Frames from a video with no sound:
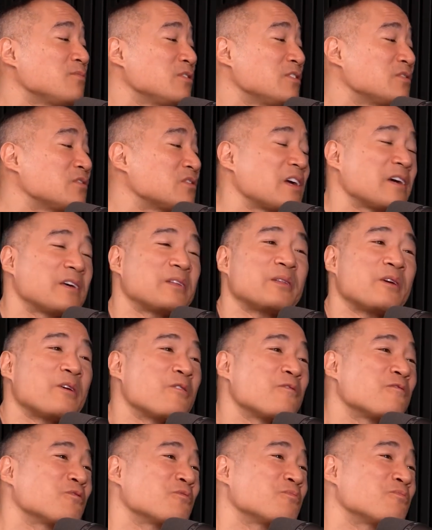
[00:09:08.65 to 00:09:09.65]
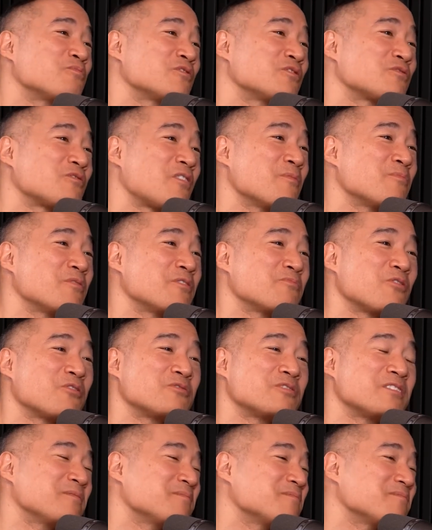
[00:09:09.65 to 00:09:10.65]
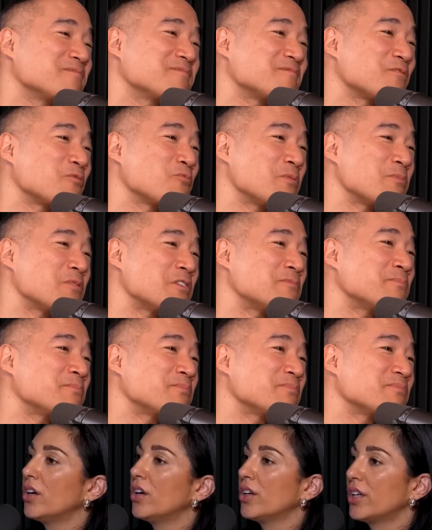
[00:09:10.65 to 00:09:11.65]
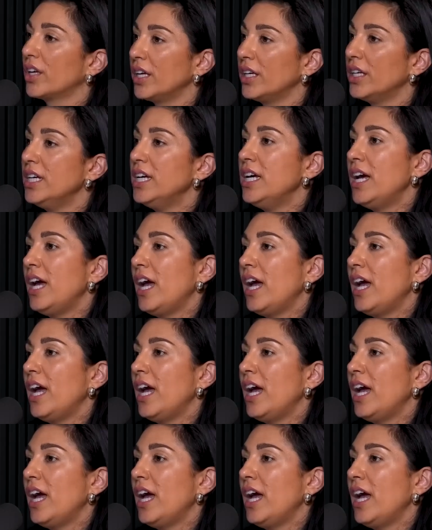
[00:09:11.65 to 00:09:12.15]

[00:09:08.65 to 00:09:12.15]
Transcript: to be slightly over prescribing protein for women. Okay.